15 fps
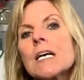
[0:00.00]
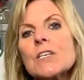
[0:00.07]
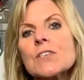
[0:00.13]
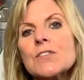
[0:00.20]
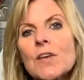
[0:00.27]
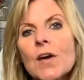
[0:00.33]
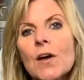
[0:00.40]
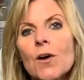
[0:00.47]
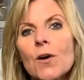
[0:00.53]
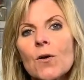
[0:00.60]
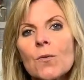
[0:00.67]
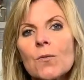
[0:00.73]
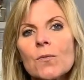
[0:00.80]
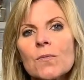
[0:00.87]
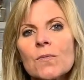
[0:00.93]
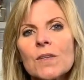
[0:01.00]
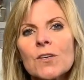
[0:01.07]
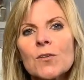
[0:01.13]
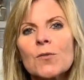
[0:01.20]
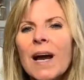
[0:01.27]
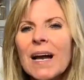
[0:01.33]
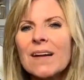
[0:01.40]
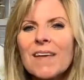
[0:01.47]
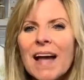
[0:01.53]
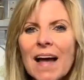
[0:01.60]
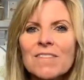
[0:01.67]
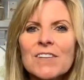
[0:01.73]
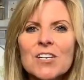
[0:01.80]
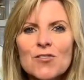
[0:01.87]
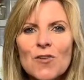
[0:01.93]
So you kind of
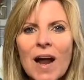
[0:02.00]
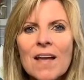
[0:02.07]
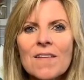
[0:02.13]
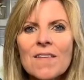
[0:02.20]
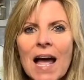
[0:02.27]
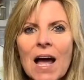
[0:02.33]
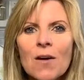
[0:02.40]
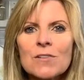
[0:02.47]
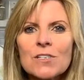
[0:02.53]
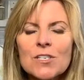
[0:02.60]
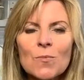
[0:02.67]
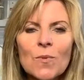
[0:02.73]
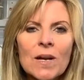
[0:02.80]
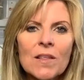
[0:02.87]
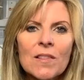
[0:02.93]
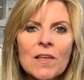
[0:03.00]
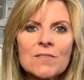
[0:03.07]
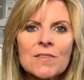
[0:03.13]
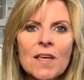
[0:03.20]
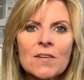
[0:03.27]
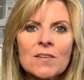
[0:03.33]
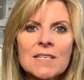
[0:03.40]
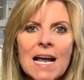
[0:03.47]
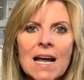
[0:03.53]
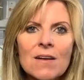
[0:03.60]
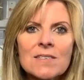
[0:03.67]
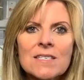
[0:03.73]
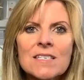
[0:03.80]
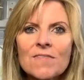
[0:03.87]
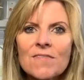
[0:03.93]
have to drive out to one of those other
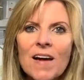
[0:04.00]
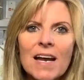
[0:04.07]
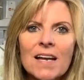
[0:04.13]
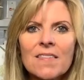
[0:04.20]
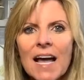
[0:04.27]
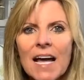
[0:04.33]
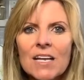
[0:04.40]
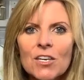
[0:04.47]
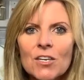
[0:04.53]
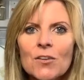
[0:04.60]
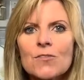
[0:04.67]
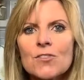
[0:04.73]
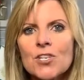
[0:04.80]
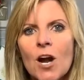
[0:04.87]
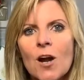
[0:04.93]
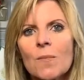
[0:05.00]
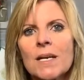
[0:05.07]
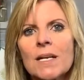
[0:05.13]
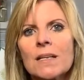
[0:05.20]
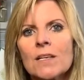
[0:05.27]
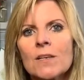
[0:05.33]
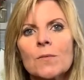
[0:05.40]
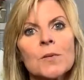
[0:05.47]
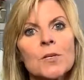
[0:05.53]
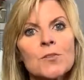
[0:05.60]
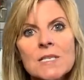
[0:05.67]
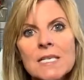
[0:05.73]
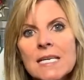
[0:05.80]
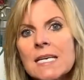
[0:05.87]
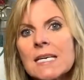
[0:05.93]
towns to find that cute, charming little
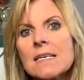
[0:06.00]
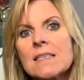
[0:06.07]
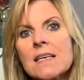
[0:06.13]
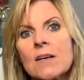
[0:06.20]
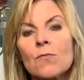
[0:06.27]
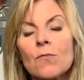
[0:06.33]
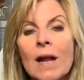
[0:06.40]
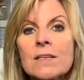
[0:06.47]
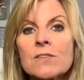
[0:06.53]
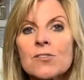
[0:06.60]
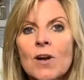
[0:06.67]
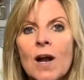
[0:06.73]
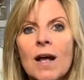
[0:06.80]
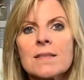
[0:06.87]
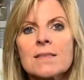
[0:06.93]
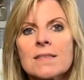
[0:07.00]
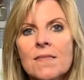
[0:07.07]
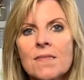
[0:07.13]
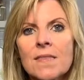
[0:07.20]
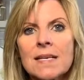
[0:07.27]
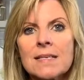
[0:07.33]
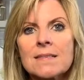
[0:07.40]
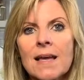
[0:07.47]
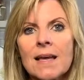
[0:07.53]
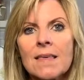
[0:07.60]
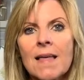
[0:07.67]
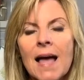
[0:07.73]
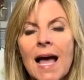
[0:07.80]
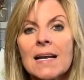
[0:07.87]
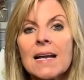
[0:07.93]
boutiques and restaurants and things like
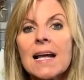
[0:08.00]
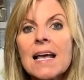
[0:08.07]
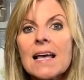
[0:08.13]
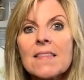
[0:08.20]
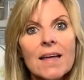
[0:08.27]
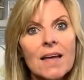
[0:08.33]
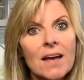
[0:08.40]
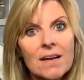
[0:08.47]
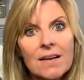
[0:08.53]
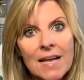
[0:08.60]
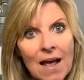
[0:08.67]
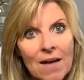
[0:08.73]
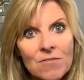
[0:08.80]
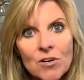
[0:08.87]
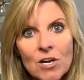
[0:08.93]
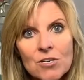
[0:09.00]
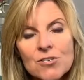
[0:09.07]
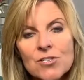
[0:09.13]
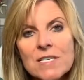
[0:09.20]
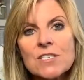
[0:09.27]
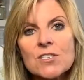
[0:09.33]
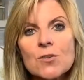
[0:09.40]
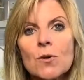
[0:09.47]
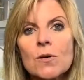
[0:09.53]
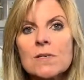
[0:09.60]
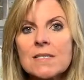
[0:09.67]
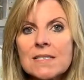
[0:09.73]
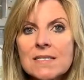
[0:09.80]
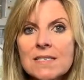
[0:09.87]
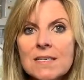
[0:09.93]
that. They have grocery
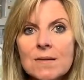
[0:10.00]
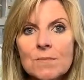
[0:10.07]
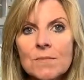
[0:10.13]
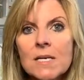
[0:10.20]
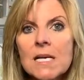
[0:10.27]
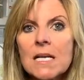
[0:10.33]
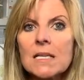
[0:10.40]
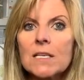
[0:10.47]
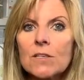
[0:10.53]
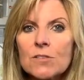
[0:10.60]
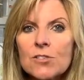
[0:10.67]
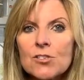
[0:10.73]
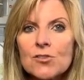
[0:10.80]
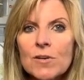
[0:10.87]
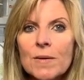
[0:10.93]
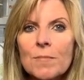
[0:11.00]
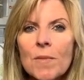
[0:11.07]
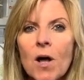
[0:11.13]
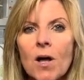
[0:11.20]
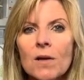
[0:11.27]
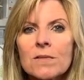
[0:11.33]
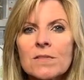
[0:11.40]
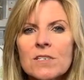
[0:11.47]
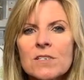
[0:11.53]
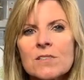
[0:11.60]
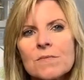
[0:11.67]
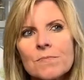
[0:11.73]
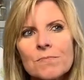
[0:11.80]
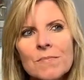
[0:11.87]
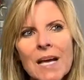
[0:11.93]
stores and some little strip malls.
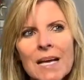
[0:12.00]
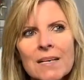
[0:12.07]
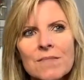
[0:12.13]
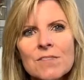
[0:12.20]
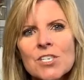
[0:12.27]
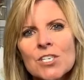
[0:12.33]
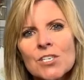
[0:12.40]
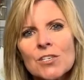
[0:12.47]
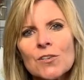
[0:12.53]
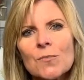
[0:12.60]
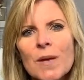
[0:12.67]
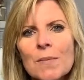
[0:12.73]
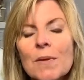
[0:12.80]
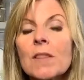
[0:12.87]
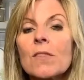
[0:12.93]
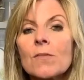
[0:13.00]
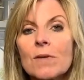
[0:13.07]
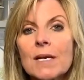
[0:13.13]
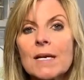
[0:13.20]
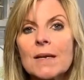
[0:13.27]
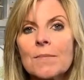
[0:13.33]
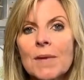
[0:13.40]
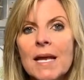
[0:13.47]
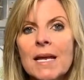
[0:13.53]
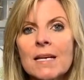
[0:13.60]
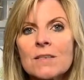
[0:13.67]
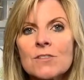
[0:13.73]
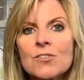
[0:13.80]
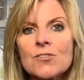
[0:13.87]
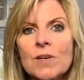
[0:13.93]
There's kind of two, maybe three
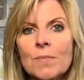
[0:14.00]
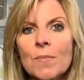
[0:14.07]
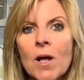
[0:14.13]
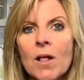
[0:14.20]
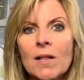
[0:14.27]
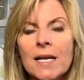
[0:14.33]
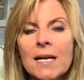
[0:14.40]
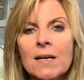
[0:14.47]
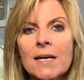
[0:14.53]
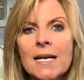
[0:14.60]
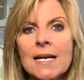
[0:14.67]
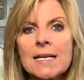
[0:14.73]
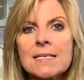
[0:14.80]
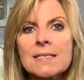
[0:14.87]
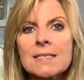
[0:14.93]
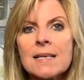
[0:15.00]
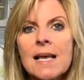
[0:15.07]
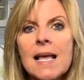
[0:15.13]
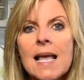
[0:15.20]
main strip mall areas.